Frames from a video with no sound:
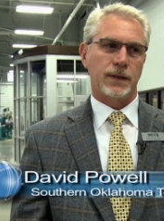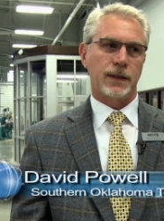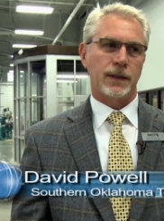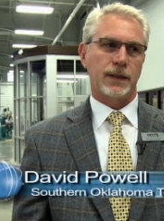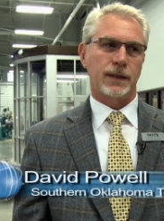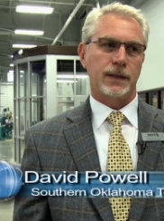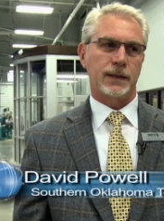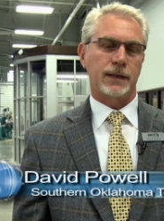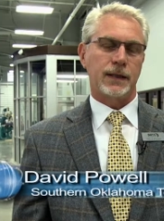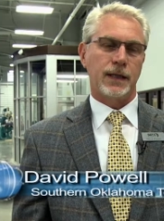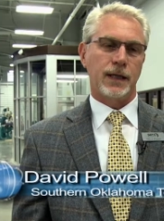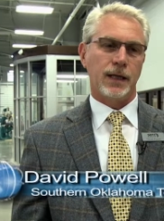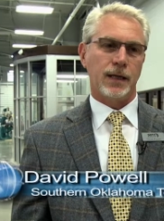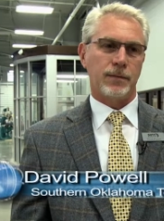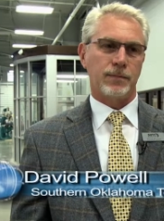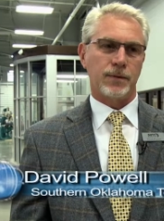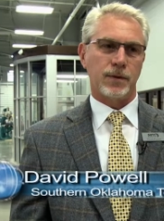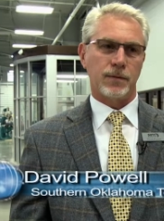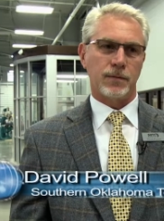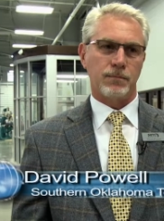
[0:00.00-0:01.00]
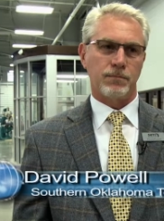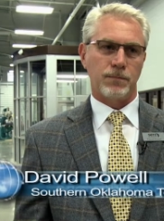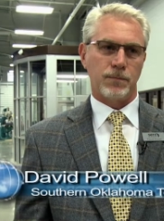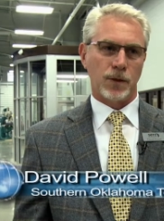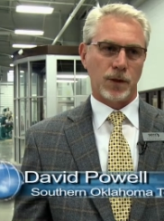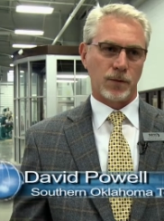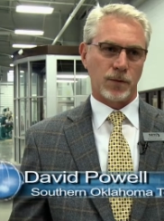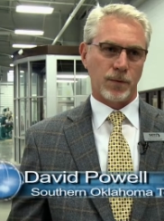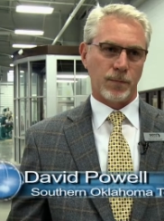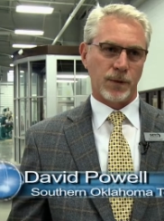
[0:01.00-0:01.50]
uh, keep the
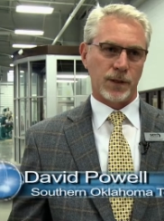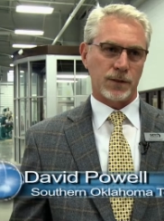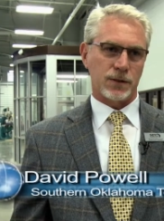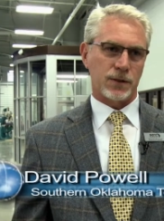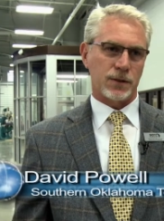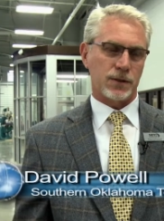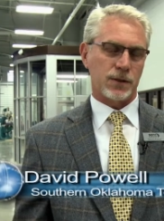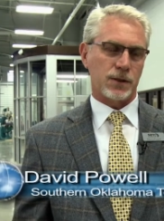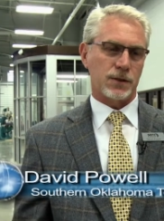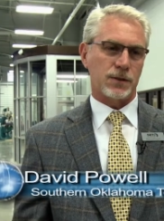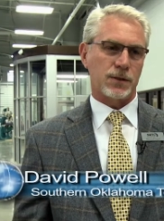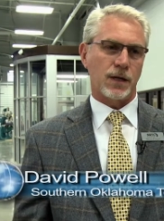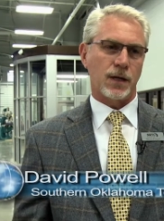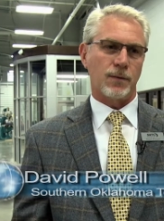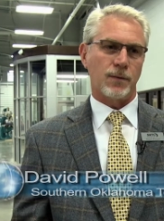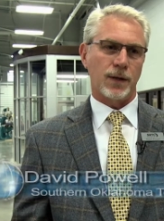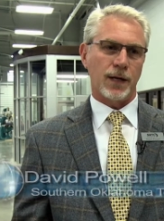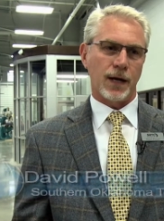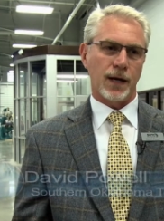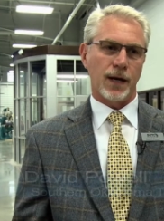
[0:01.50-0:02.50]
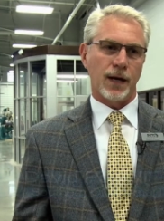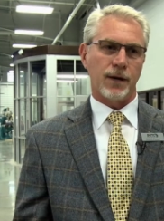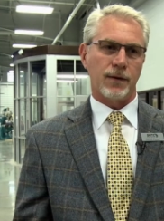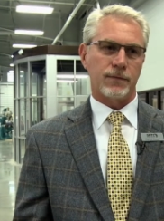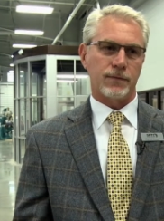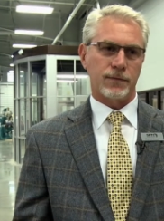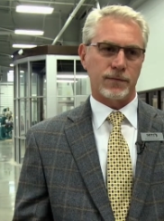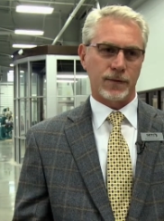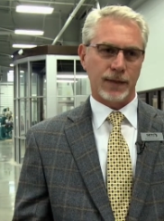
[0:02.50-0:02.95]
local businesses that we have